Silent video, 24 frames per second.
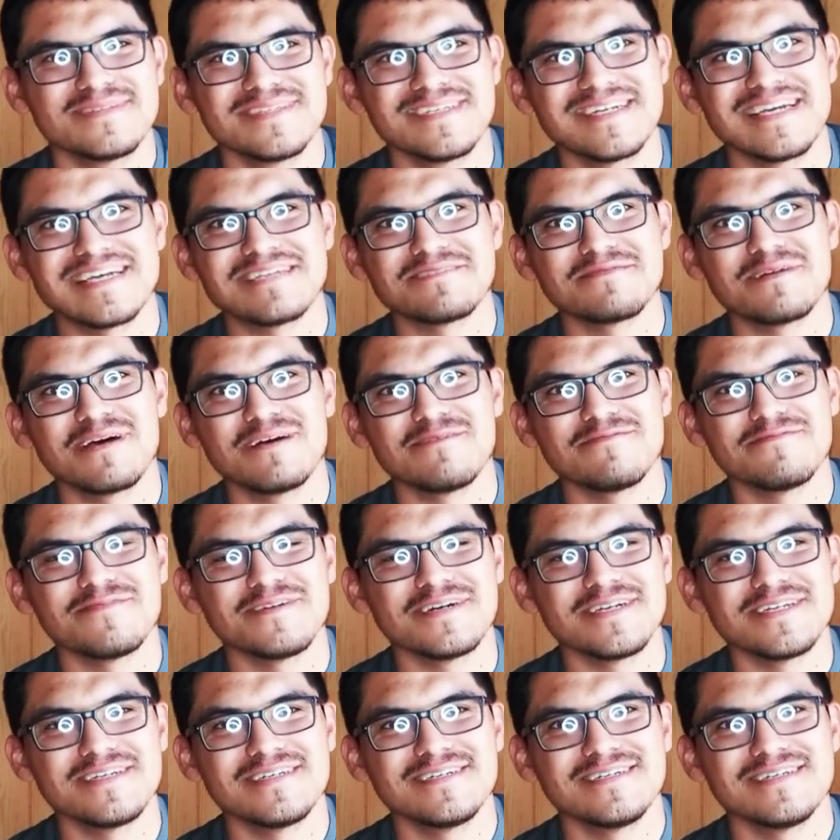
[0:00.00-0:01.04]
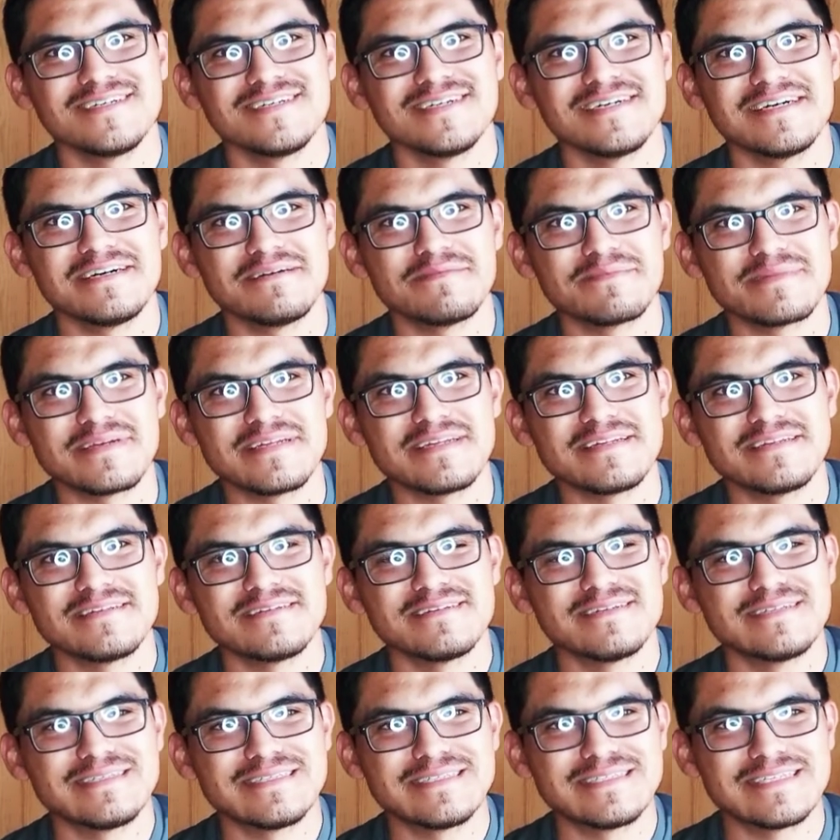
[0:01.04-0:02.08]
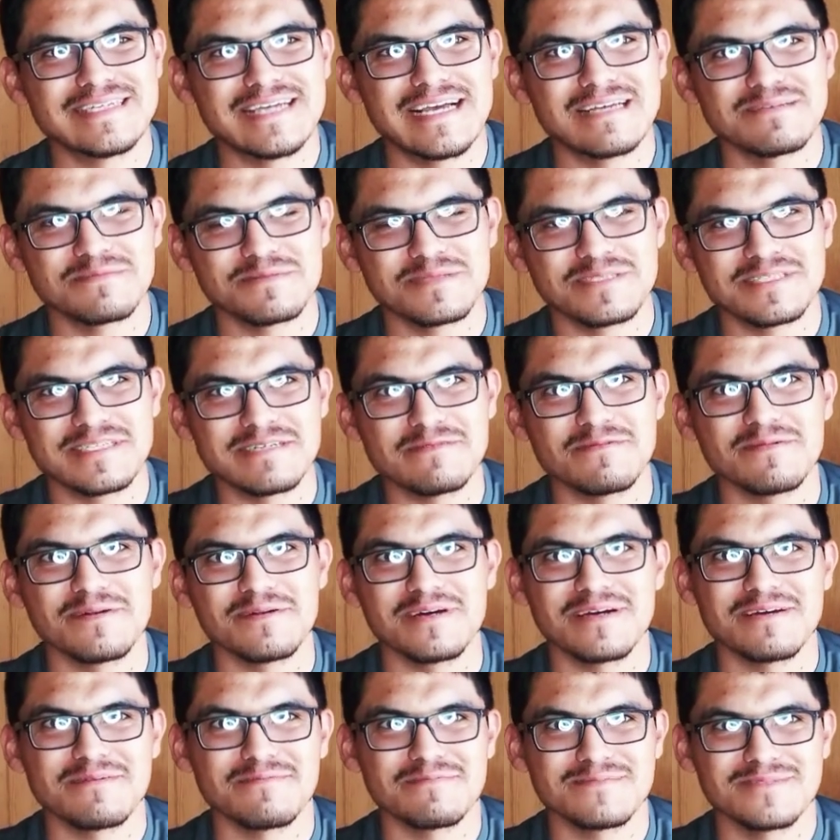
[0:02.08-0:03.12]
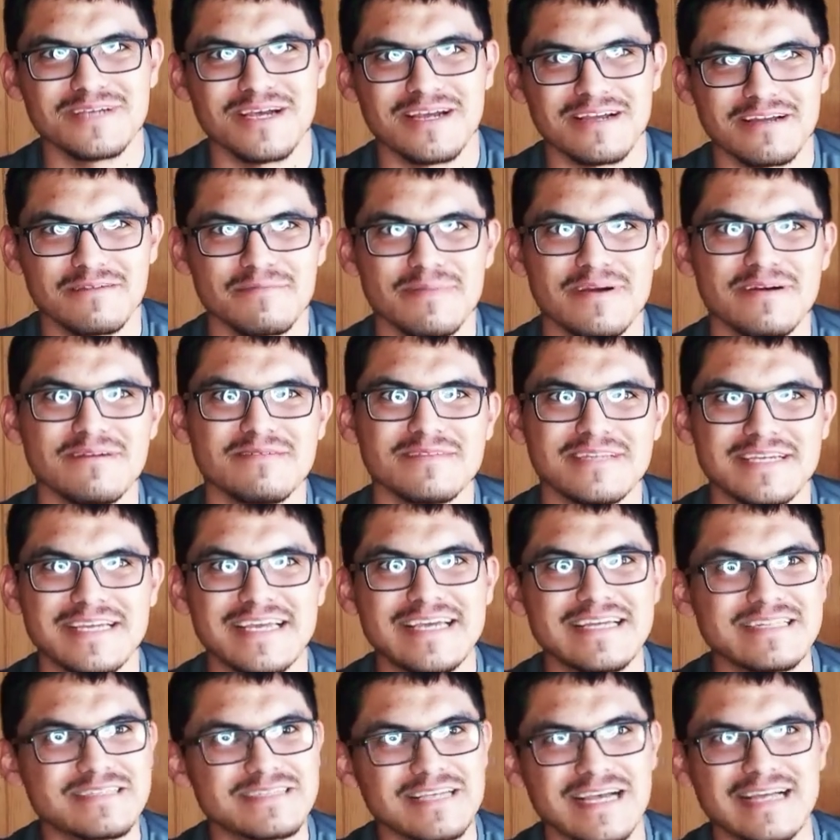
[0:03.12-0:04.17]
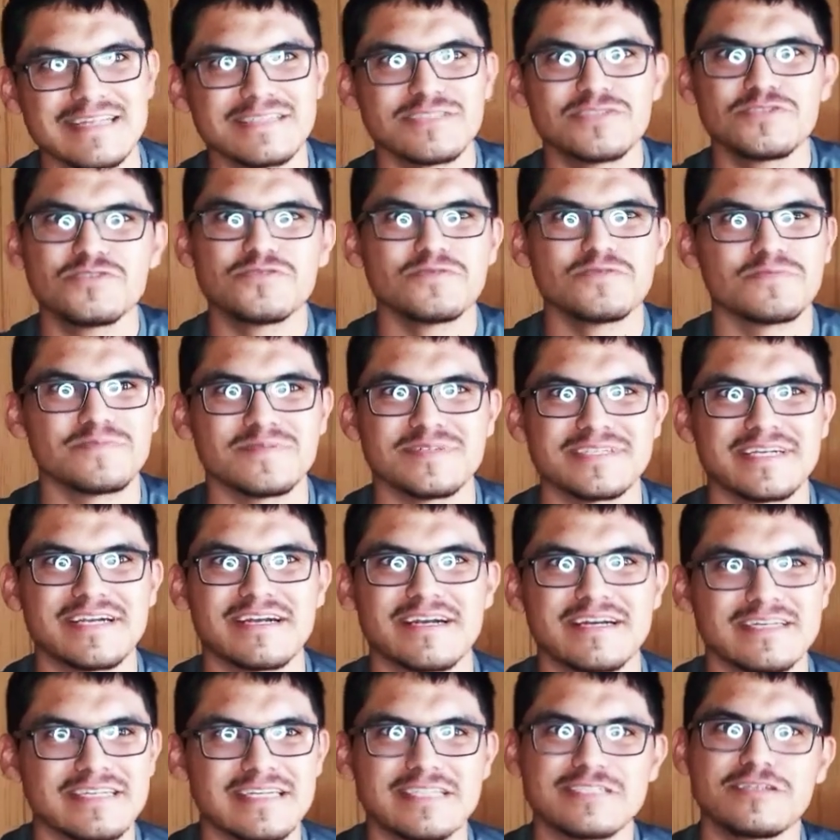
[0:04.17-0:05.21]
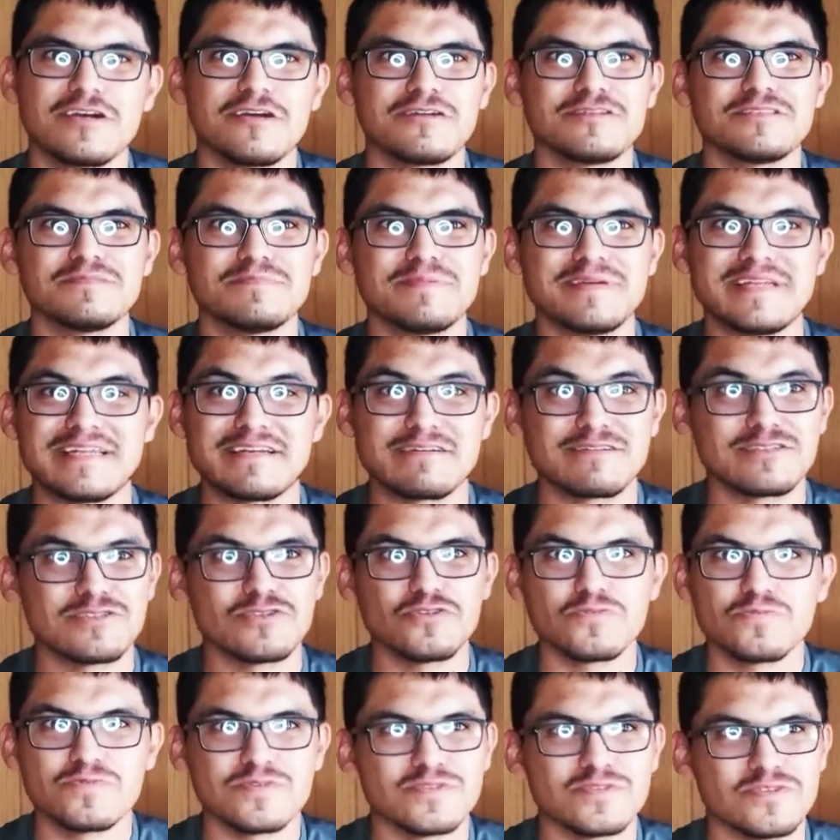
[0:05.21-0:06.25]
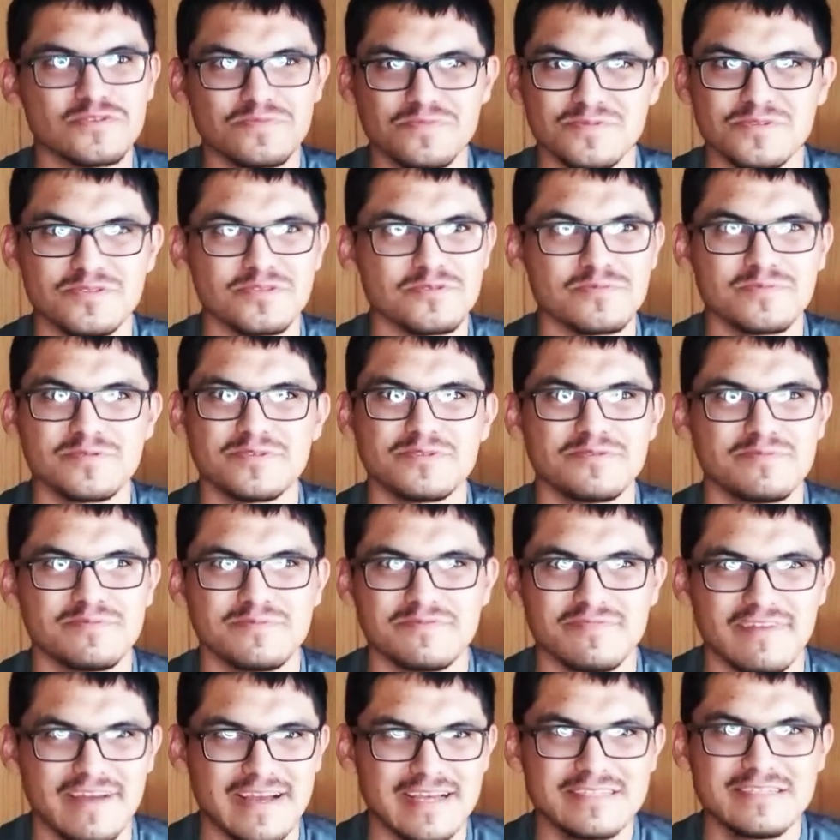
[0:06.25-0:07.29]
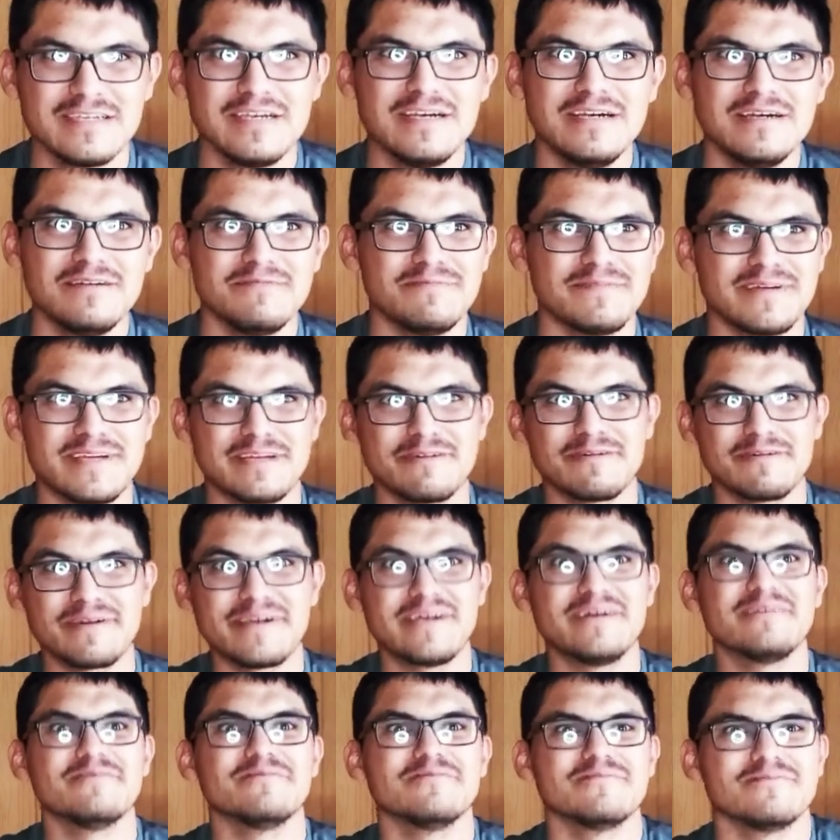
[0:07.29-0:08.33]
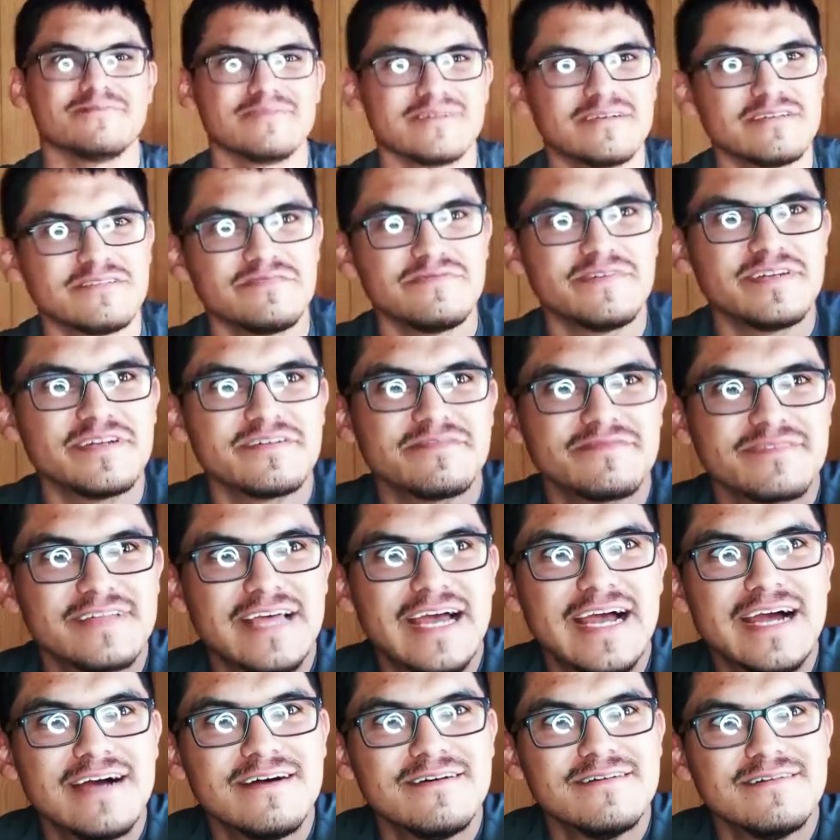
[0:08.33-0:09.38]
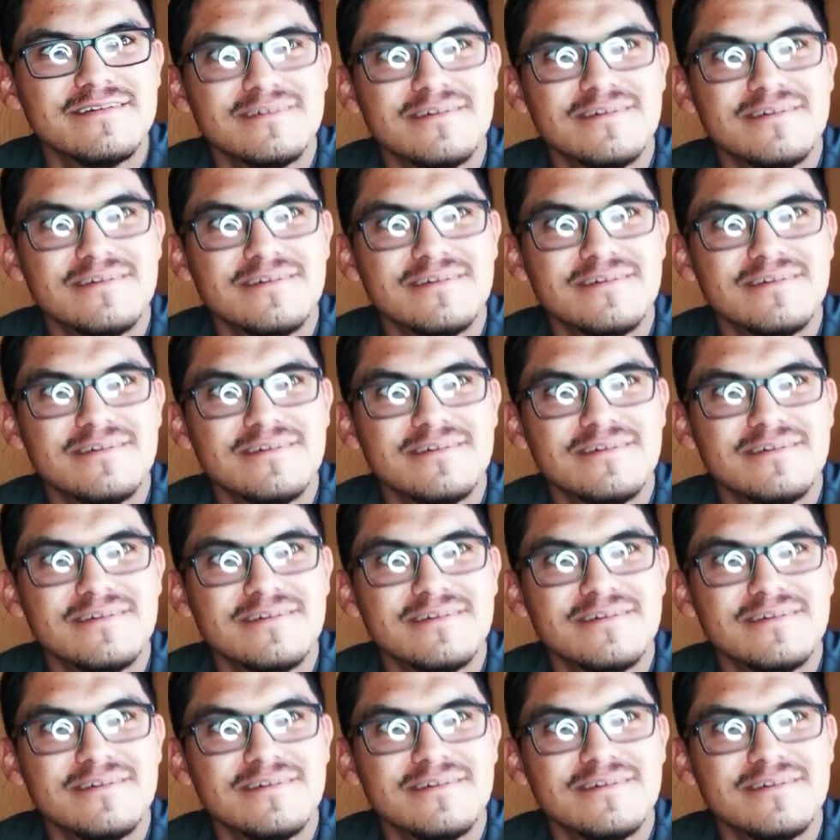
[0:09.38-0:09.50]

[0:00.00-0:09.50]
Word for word: You guys will have fun. I mean, you guys will see what I'm talking about. The kids got super scared because I started spinning super, super, super, super fast. But here we go. Here's the video for that.